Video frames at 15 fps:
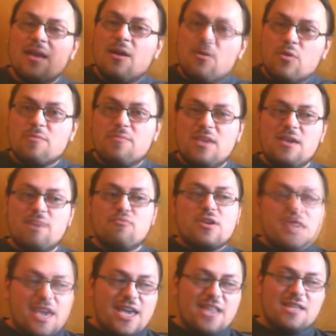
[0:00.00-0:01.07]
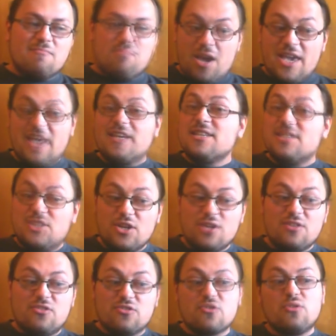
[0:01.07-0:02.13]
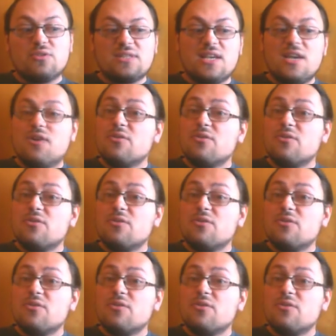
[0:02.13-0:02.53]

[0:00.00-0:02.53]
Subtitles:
were being brigaded by concerned trolls